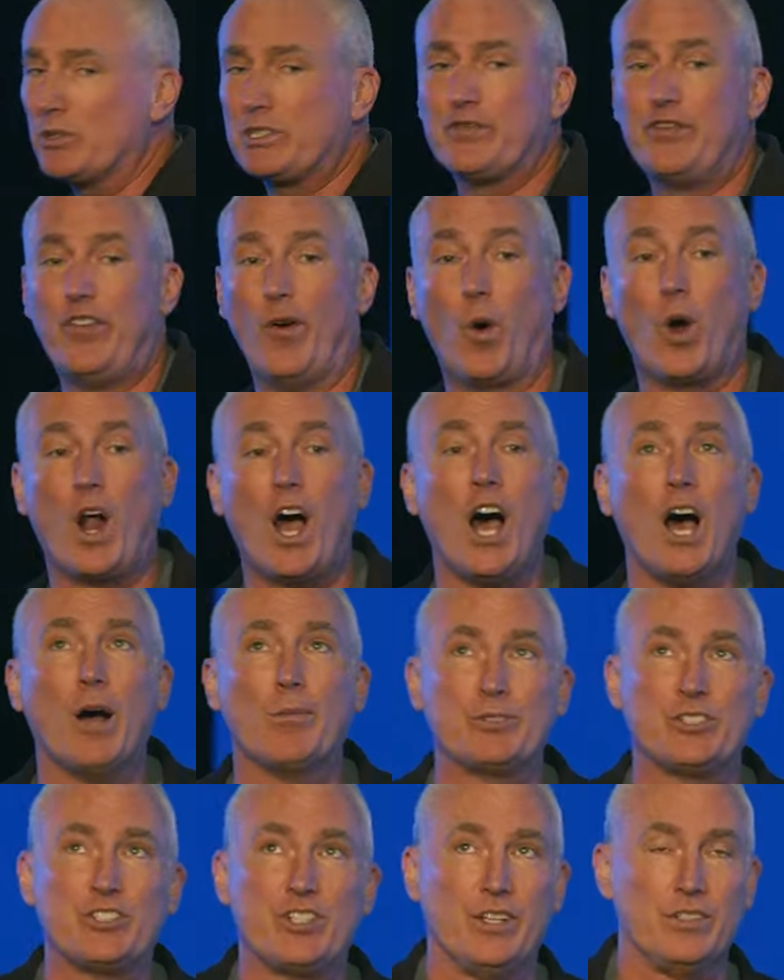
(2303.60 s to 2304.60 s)
there's four
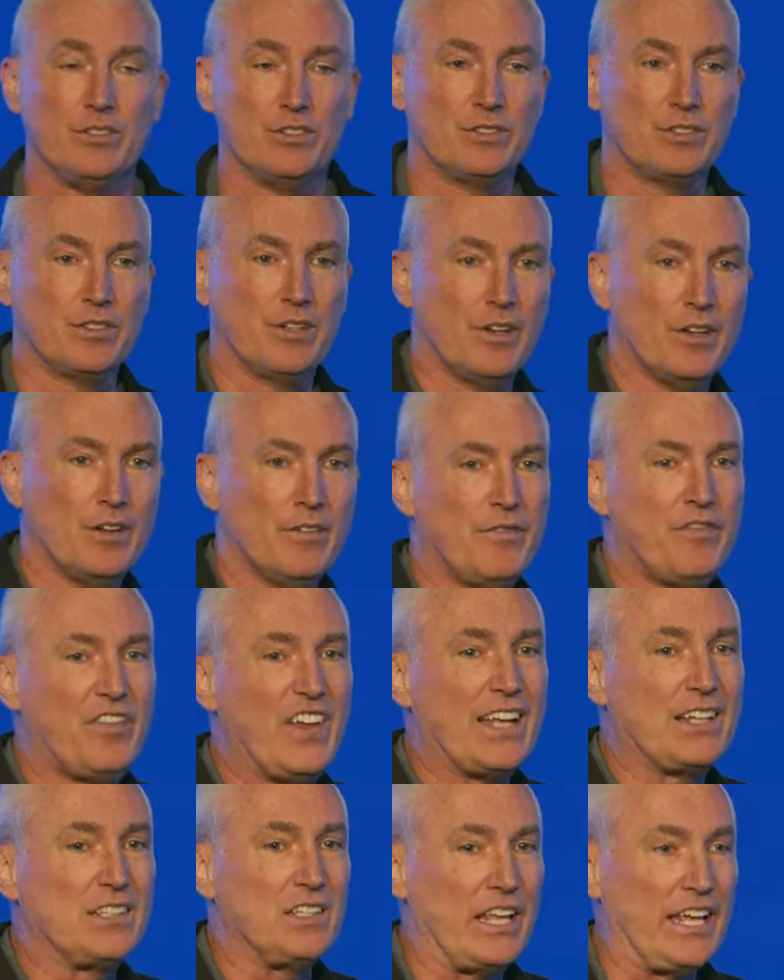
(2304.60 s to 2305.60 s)
options:
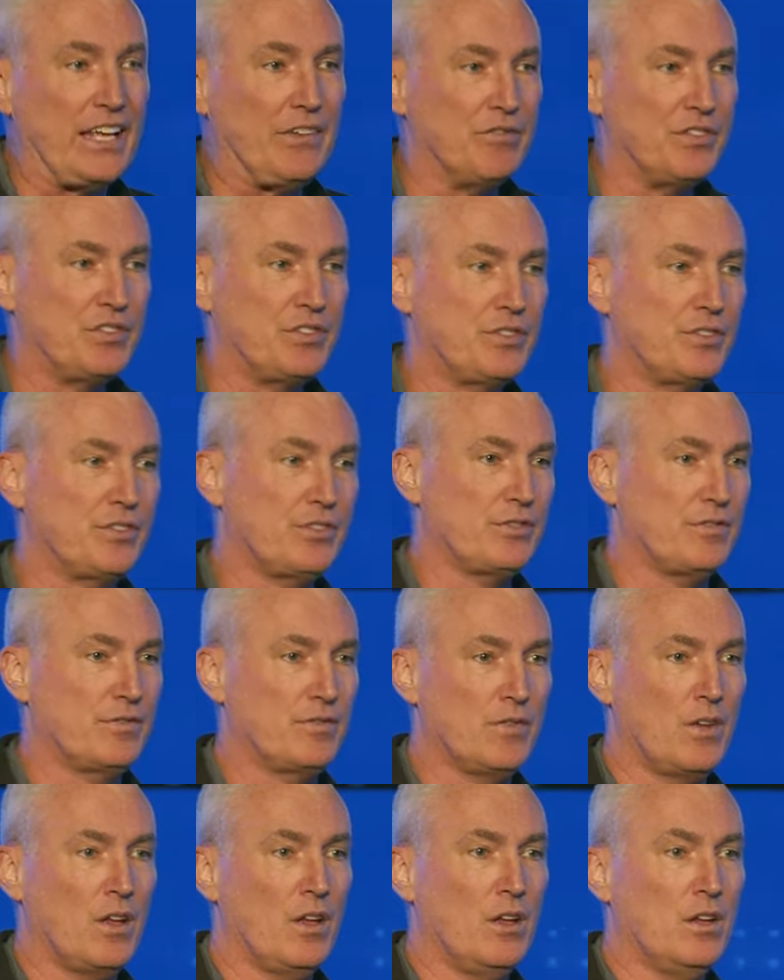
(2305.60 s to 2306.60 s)
fig leaves.
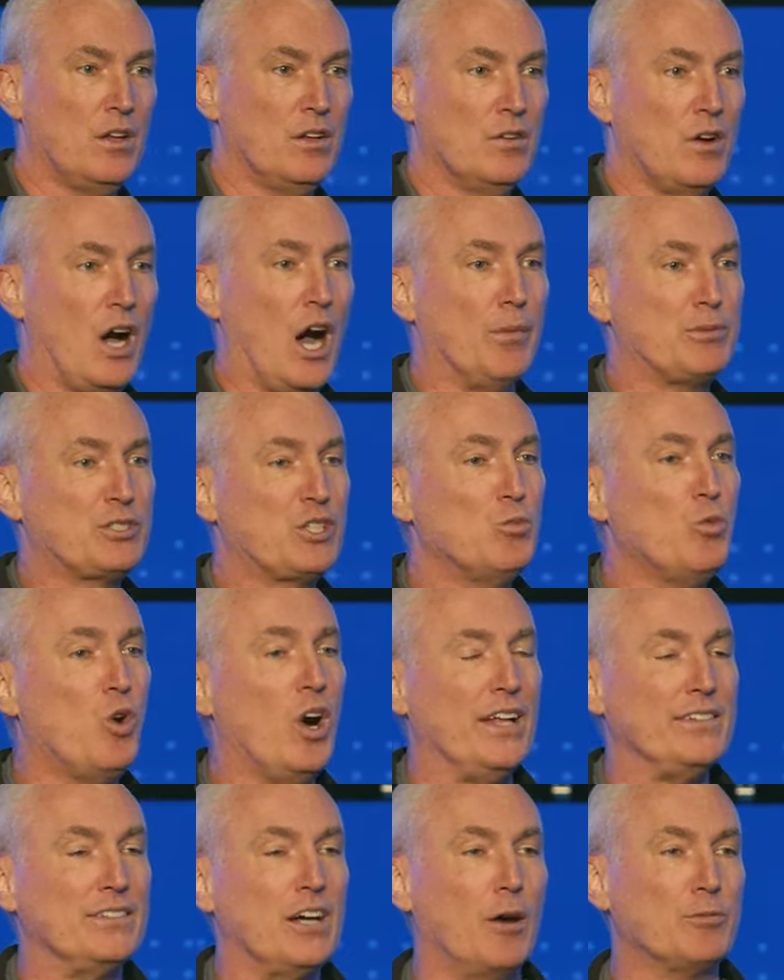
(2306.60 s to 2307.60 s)
Option
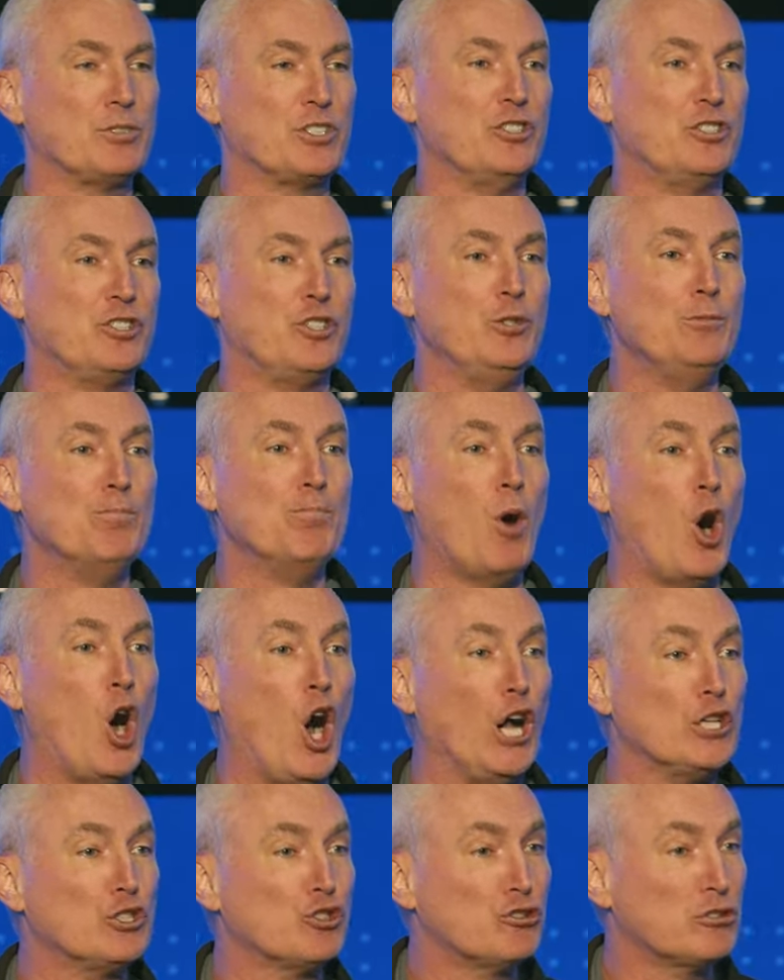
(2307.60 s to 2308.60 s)
one. Option two,
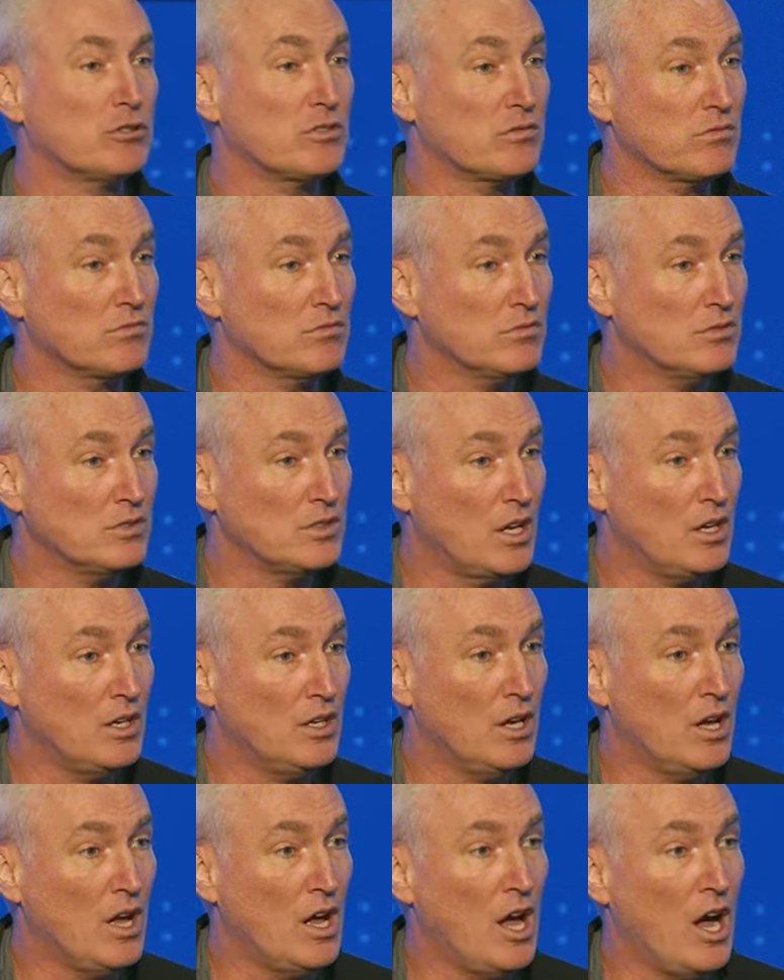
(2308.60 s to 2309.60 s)
moss.
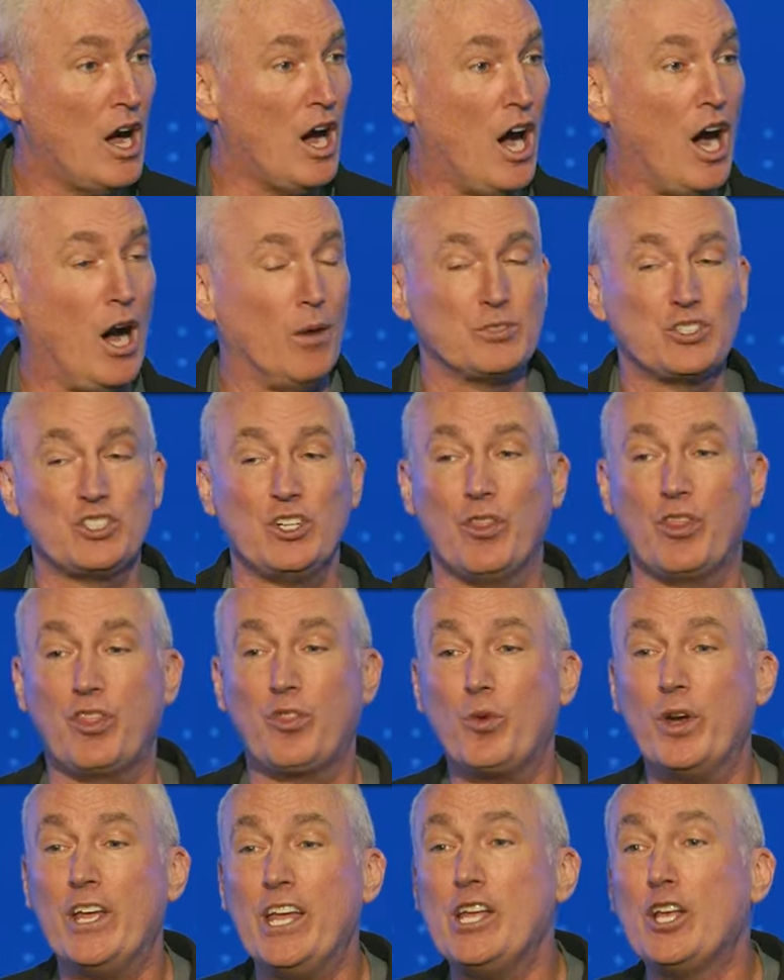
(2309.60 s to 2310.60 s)
Option
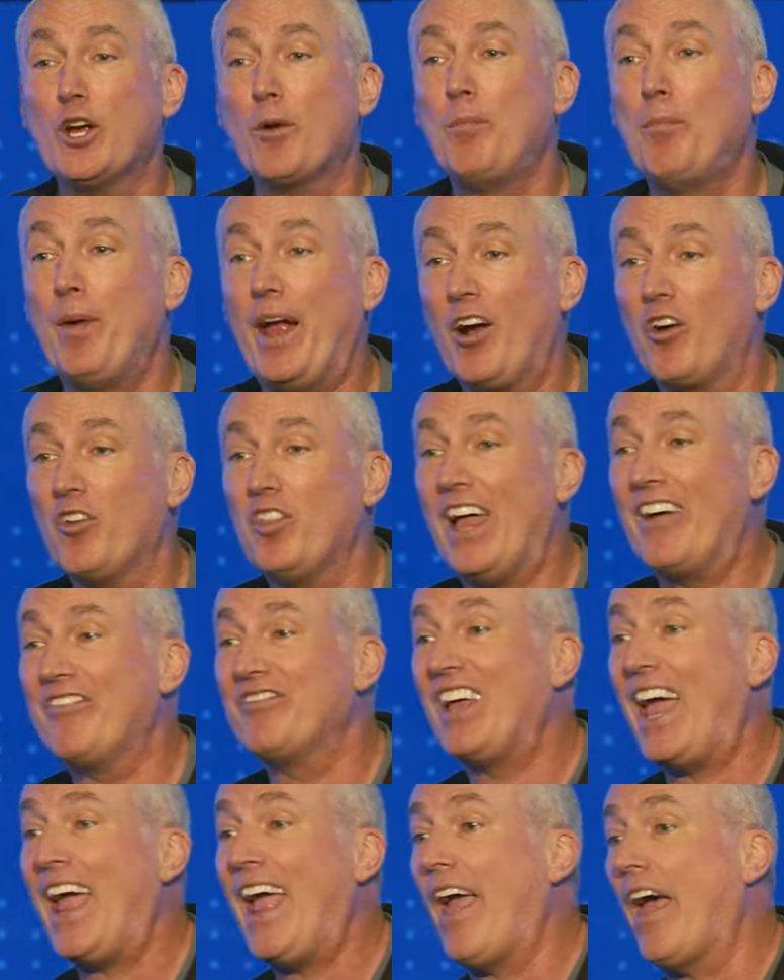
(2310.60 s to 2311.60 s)
three, your bare
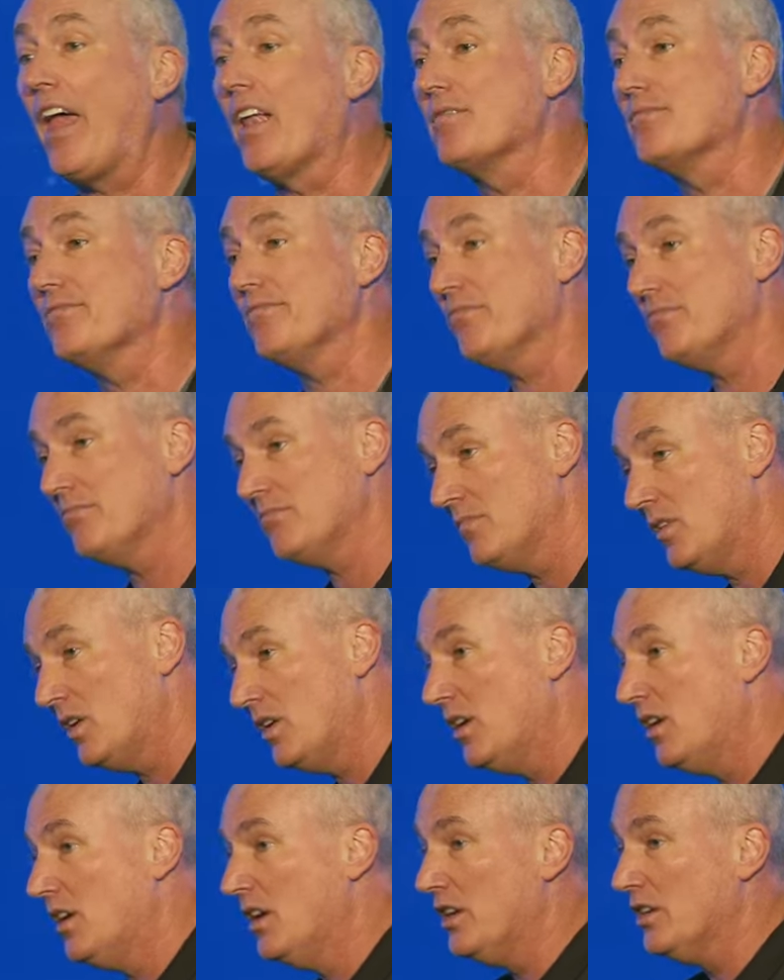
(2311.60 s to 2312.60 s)
left hand.
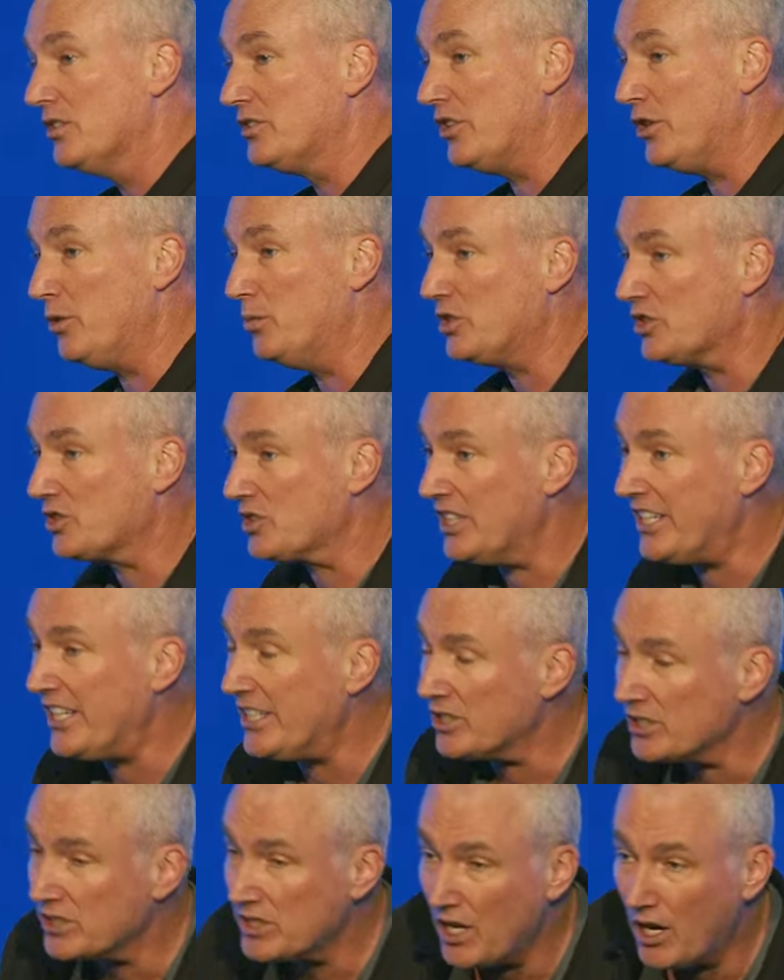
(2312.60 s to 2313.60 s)
So you would just
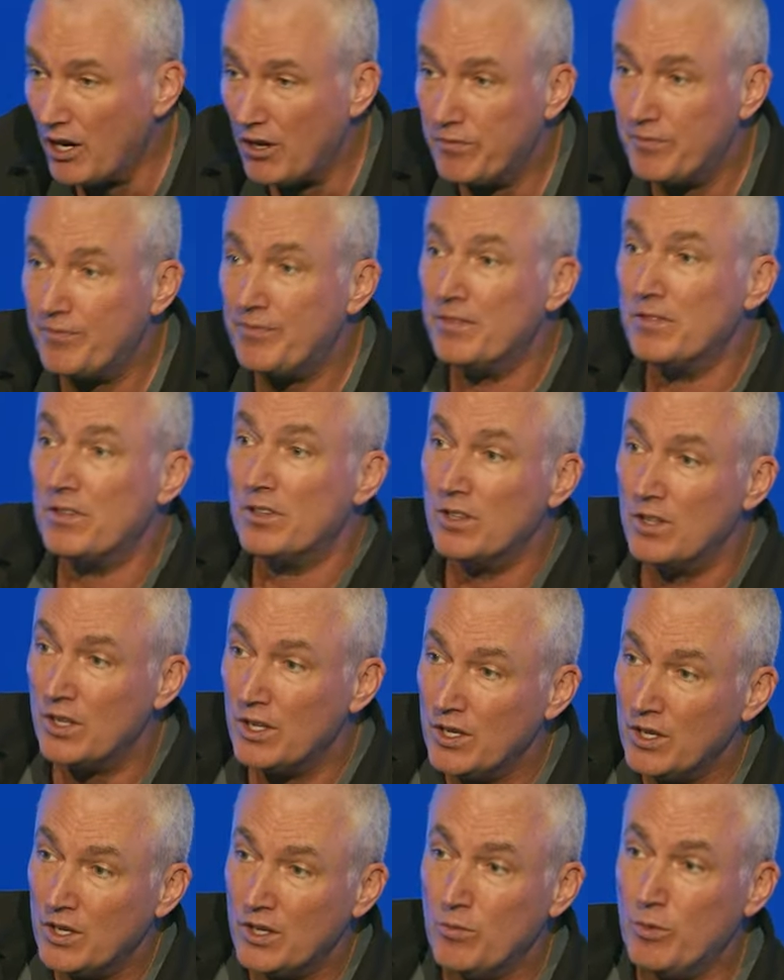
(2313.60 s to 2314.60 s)
clean yourself
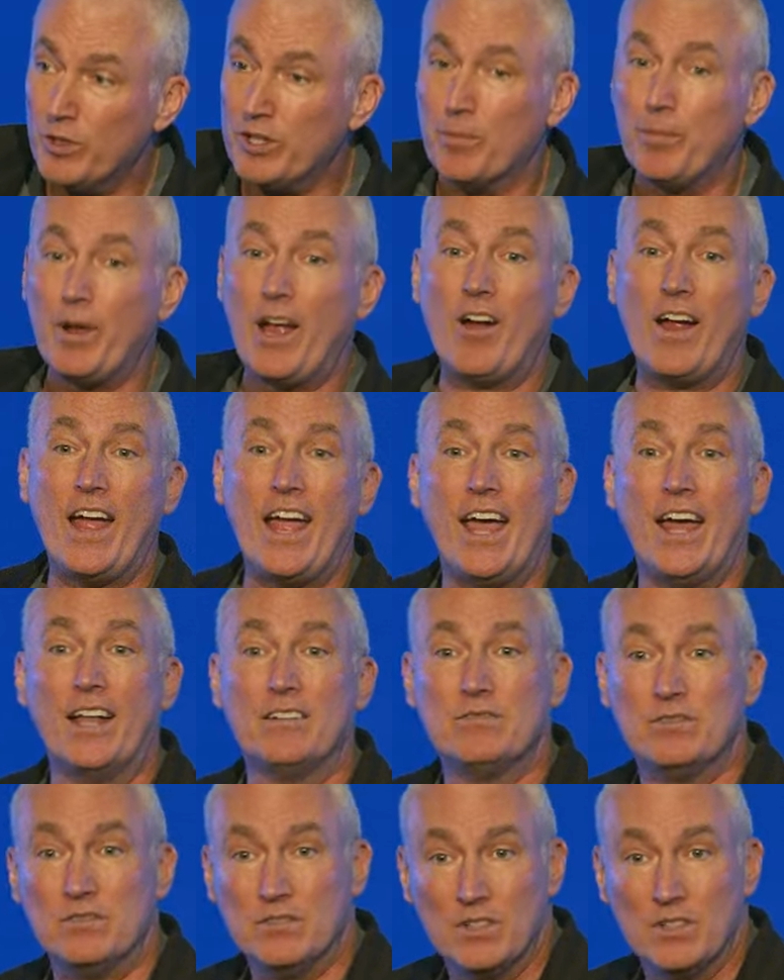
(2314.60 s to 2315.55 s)
with your bare hand,